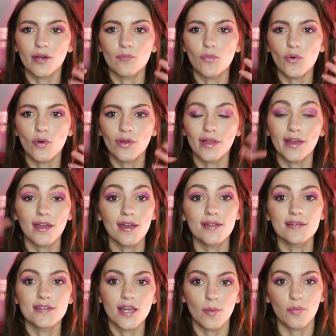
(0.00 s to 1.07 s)
more like
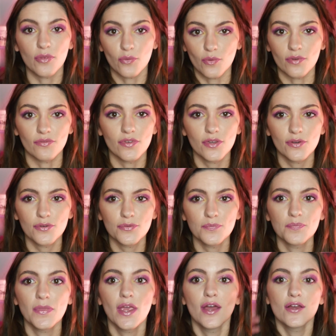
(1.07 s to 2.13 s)
in-depth review.
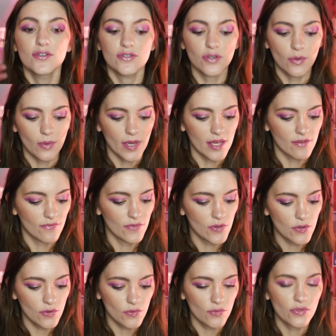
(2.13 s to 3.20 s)
So if
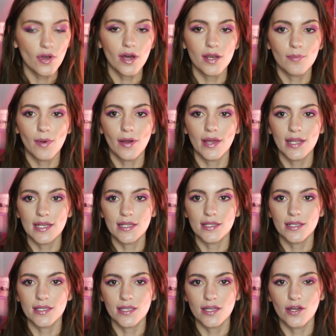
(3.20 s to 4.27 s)
you thought about getting the
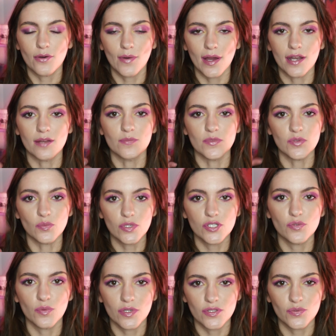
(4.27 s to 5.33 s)
Kiko items,
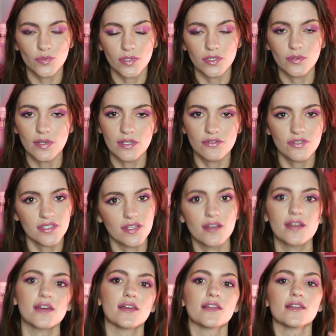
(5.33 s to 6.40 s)
which ones were you interested
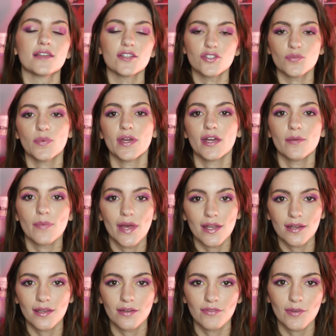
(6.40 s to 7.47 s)
in? Did you pick up
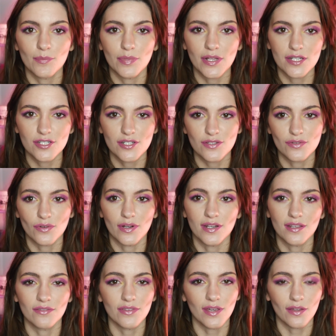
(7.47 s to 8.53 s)
any of the blushes or
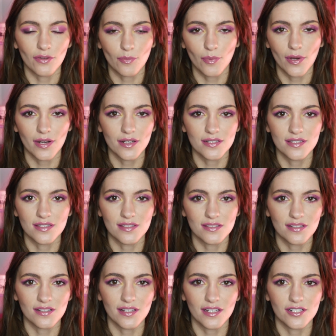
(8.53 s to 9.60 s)
any of the other products in this
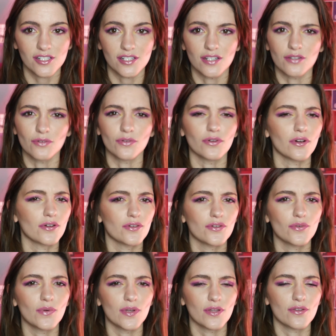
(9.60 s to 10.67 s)
collection? Or are you
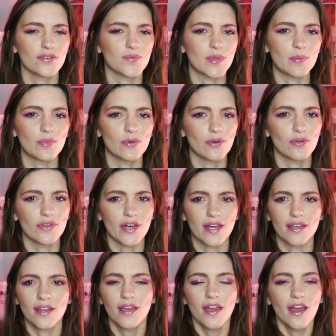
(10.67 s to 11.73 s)
one of those people
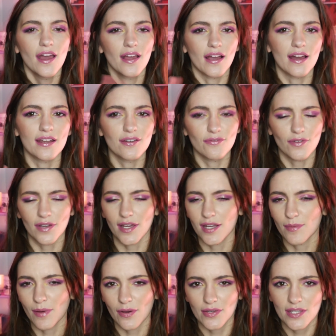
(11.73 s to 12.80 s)
that kind of forget
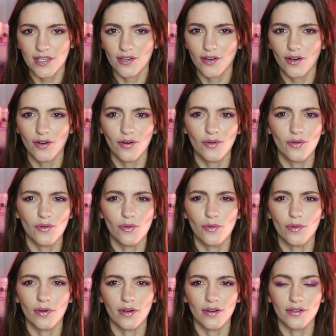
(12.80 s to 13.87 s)
about Kiko,
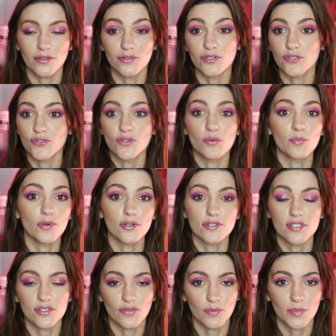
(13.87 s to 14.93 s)
or you just don't
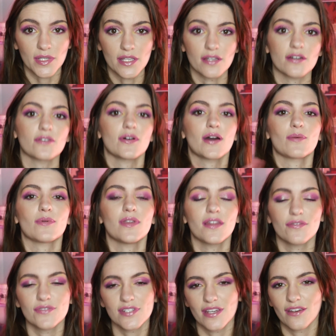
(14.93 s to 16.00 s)
purchase from Kiko? I would
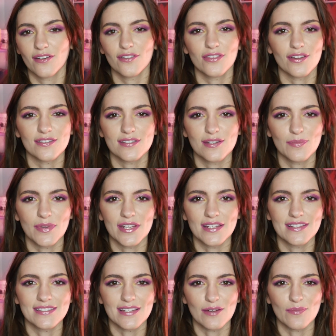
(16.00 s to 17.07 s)
love to hear your thoughts and
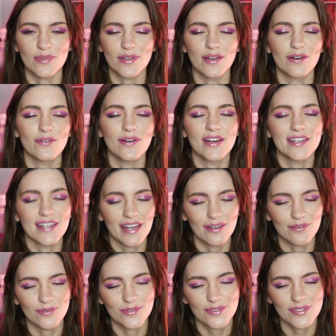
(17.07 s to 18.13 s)
opinions down below, and I
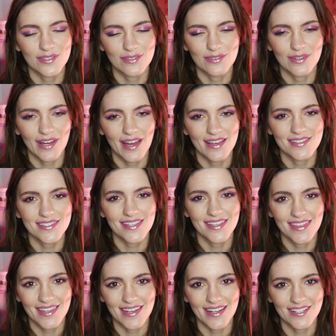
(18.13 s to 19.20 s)
will see you guys
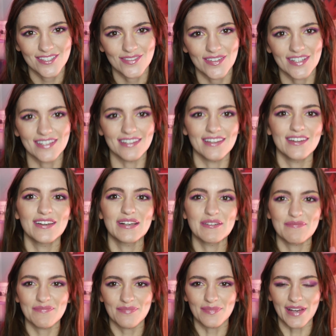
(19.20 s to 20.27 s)
in the next one.
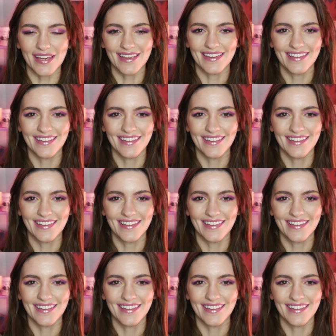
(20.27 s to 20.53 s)
Bye.